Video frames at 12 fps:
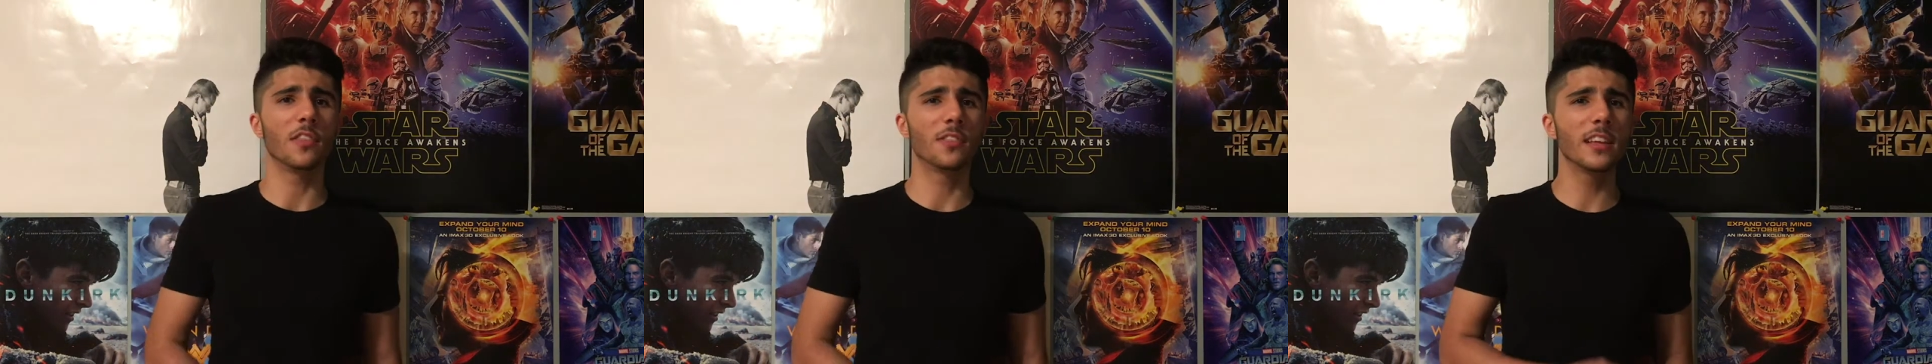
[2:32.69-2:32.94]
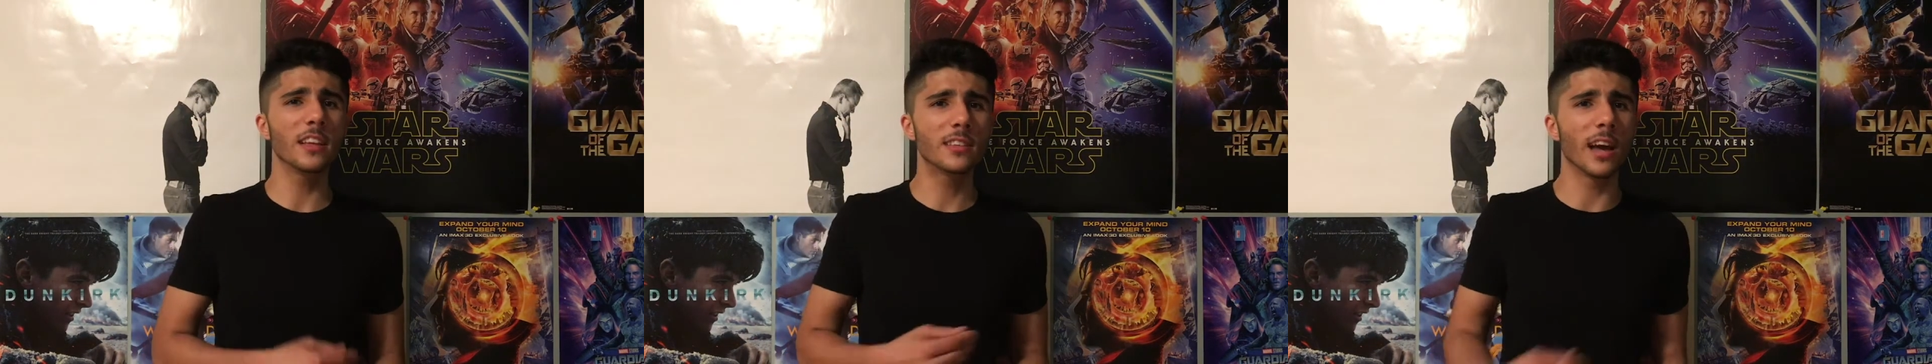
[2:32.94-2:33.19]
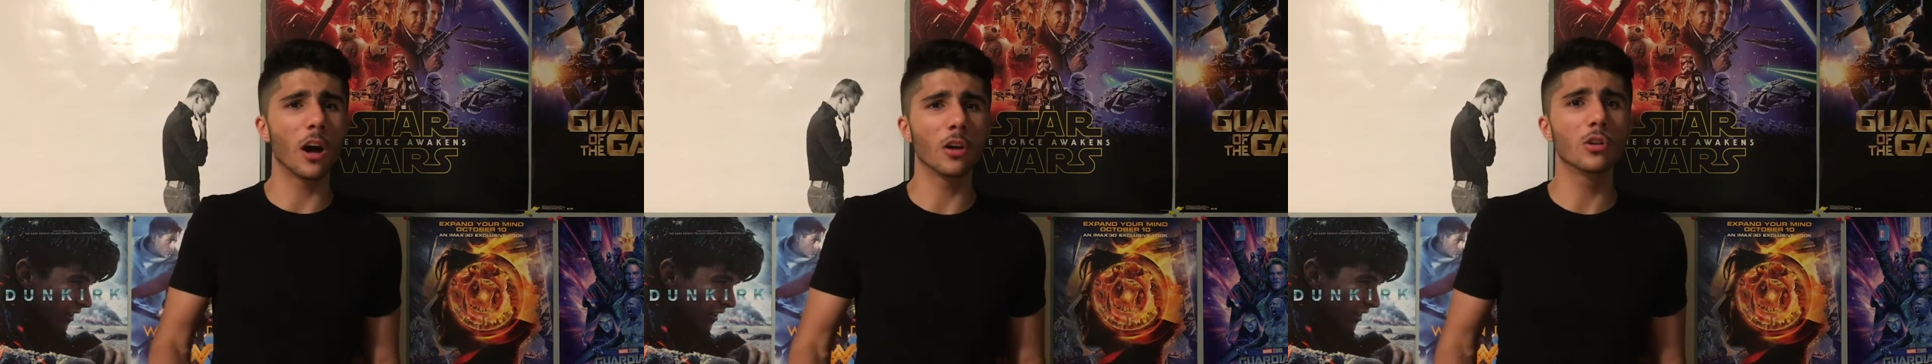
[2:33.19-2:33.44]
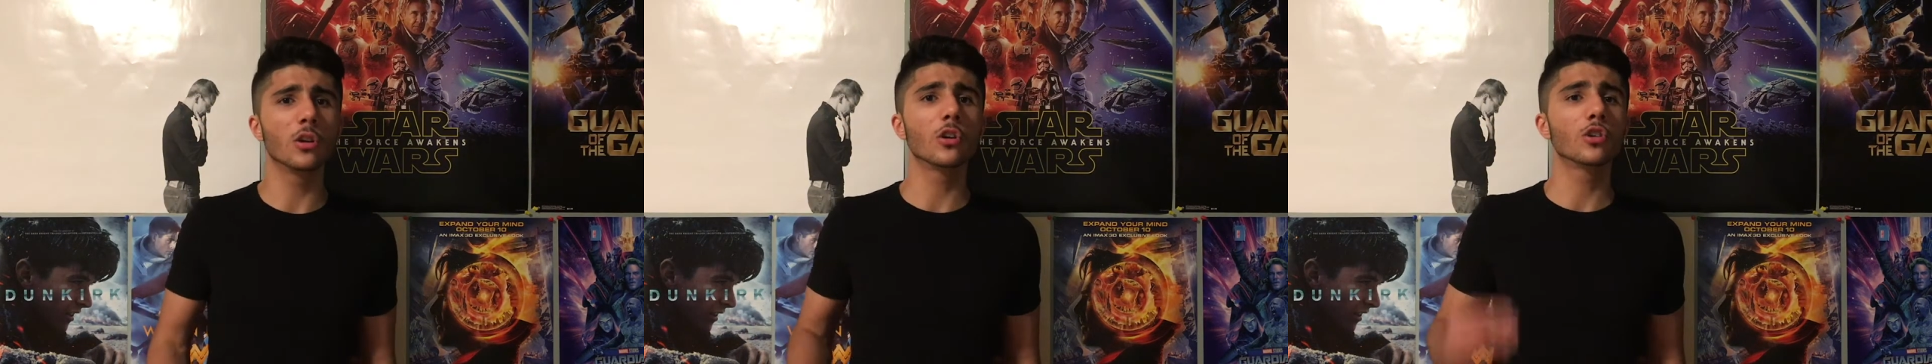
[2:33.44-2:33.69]
Didn't tell
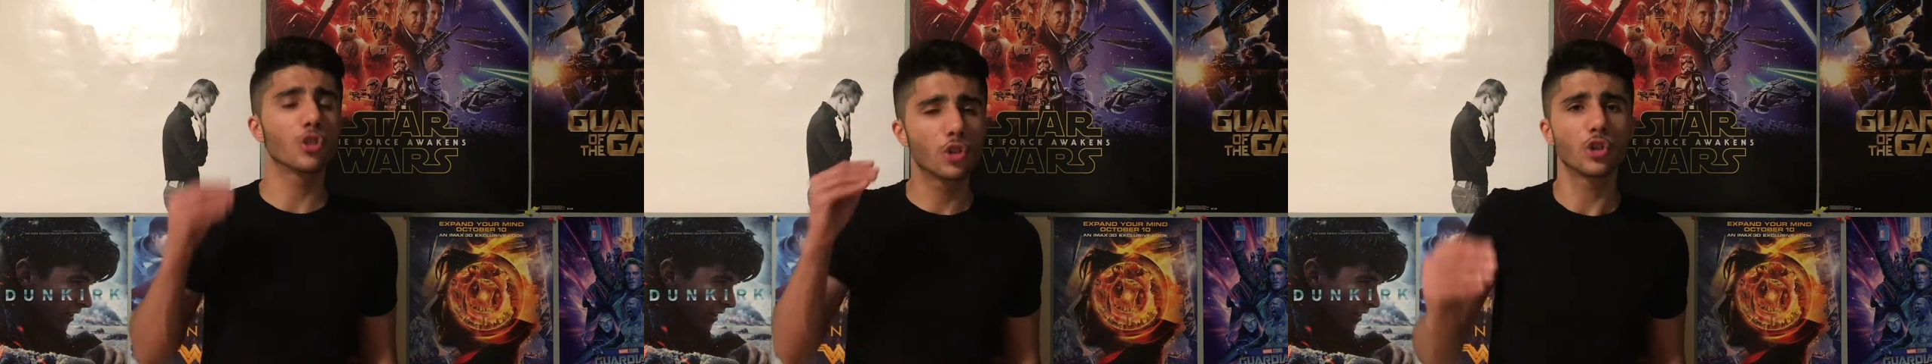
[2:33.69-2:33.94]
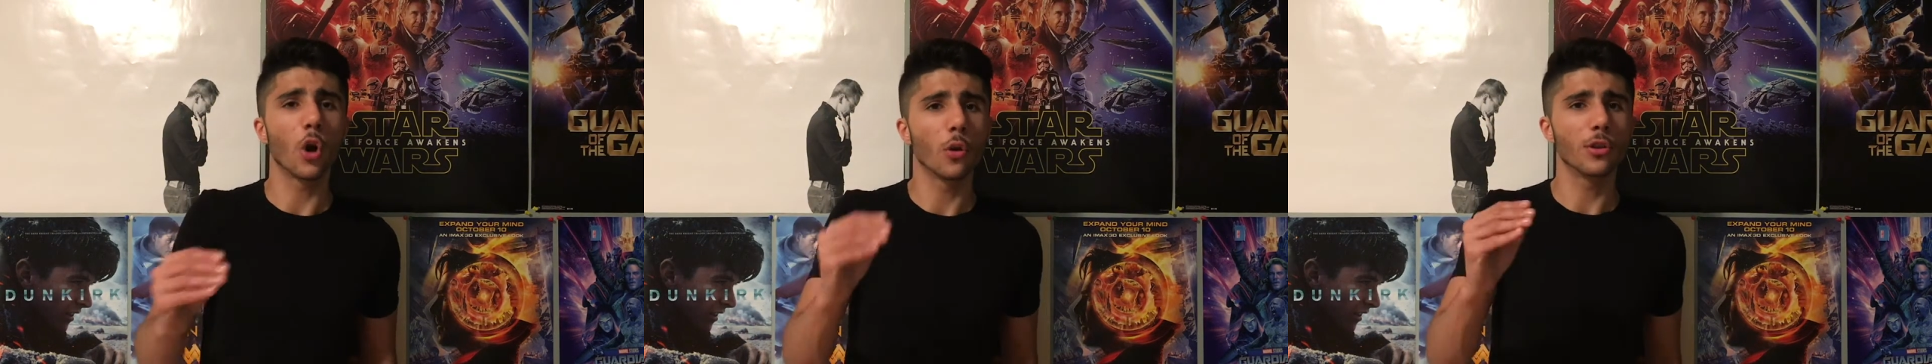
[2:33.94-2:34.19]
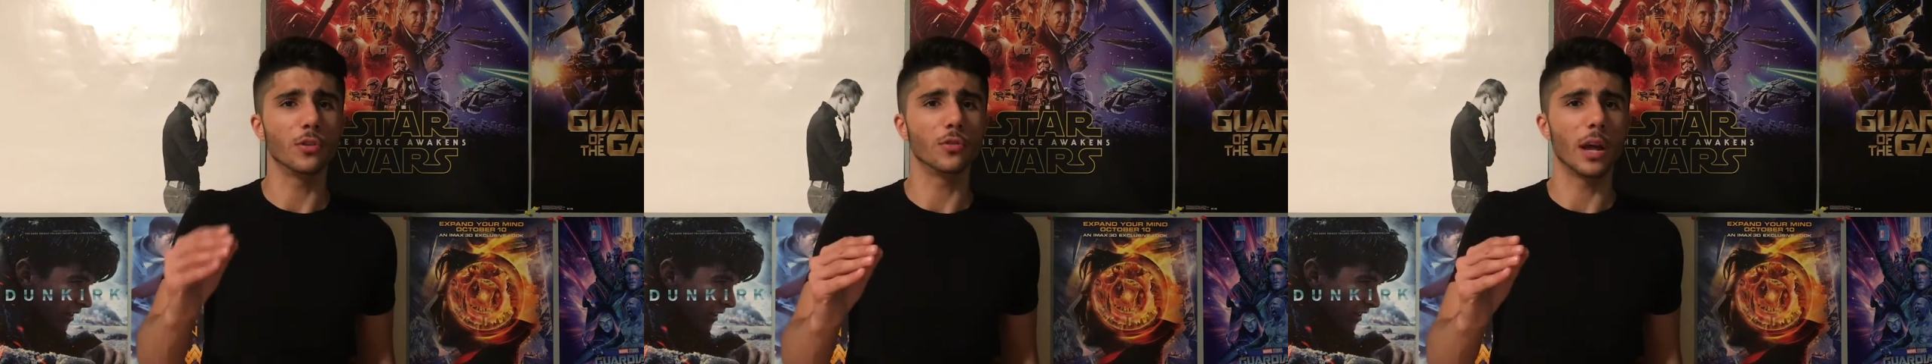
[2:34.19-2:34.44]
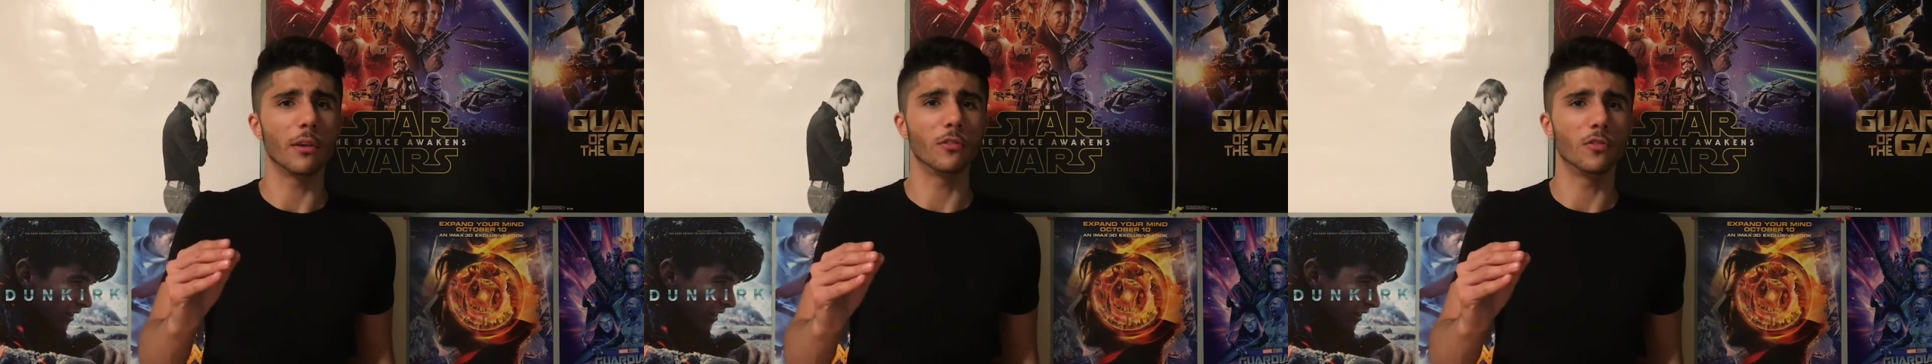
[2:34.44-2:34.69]
you, showed you
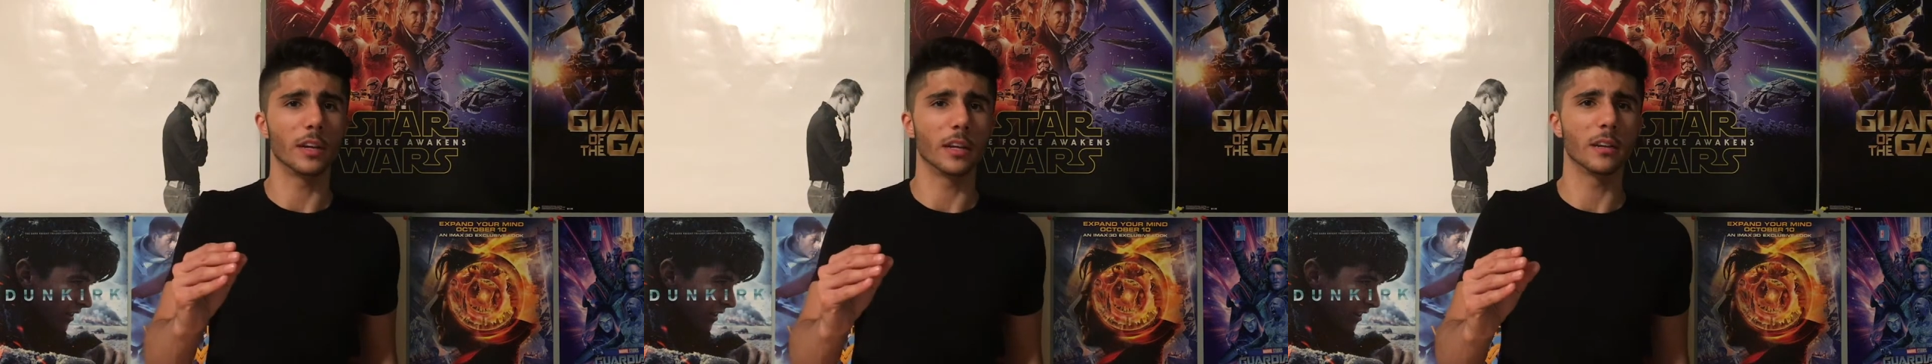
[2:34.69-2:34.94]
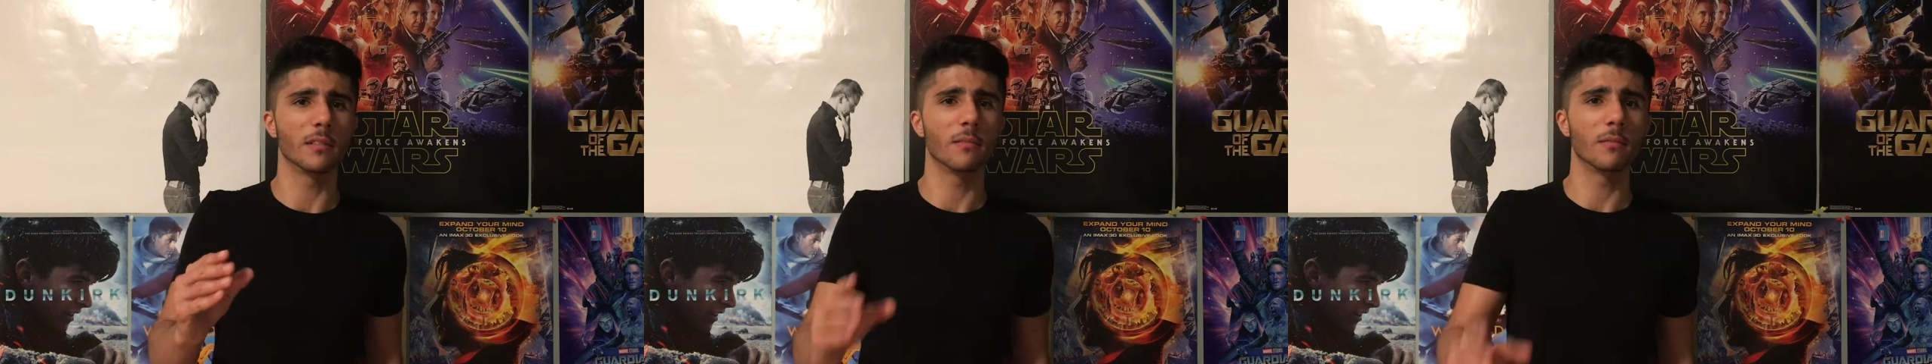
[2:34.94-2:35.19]
everything.